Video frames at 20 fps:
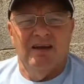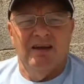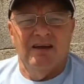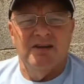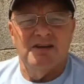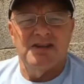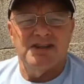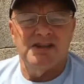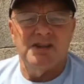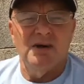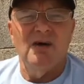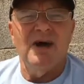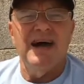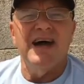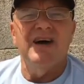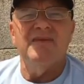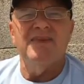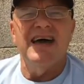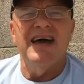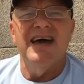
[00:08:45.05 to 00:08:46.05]
You sort
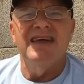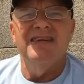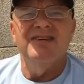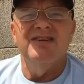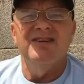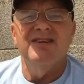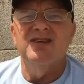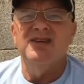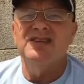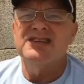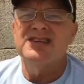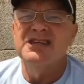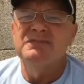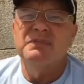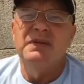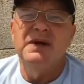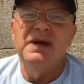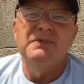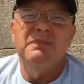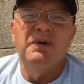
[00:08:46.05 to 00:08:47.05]
out then, you see
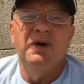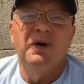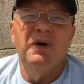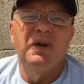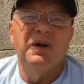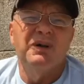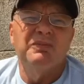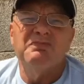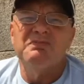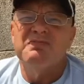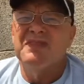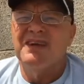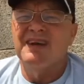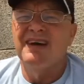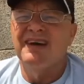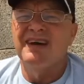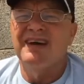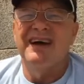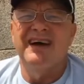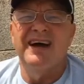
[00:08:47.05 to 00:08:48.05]
people
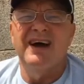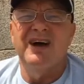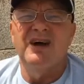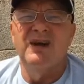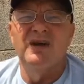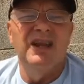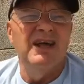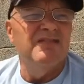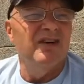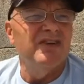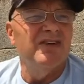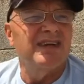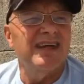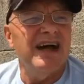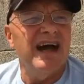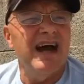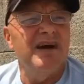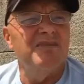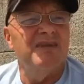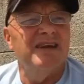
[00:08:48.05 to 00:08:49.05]
who live on the
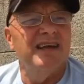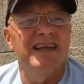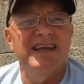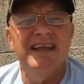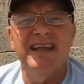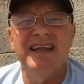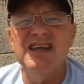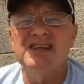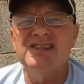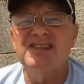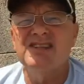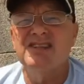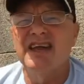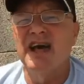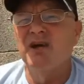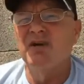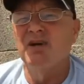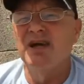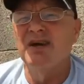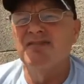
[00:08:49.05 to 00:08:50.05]
camp, the English,
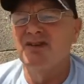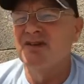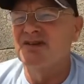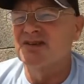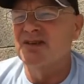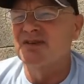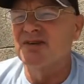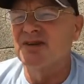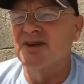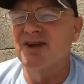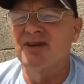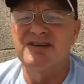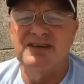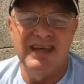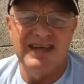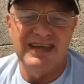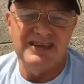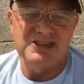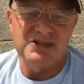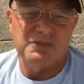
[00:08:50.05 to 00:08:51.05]
they'll give you some good
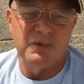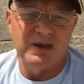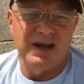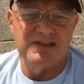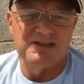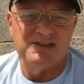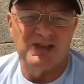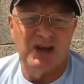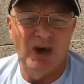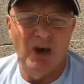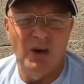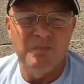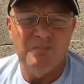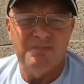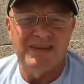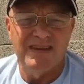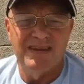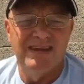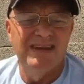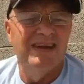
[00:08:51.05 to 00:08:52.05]
hints where to go.
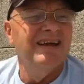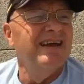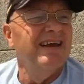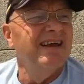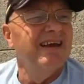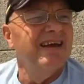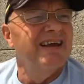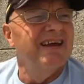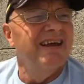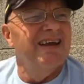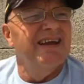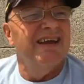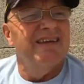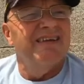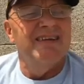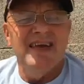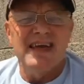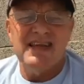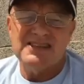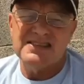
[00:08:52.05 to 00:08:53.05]

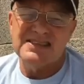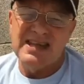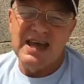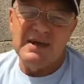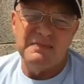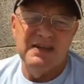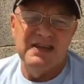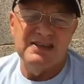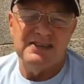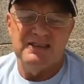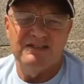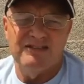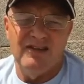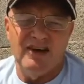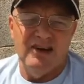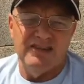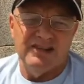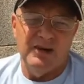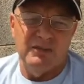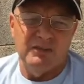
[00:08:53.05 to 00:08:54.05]
The next step is to
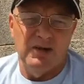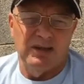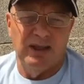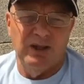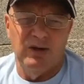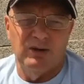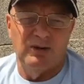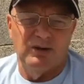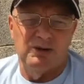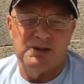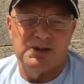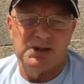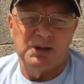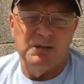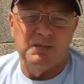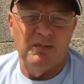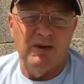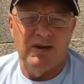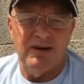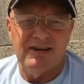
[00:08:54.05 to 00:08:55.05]
find out where the local
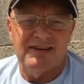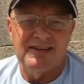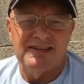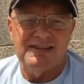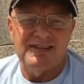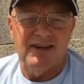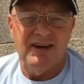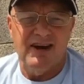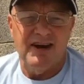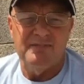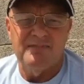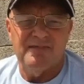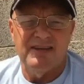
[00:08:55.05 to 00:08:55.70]
supermarkets are.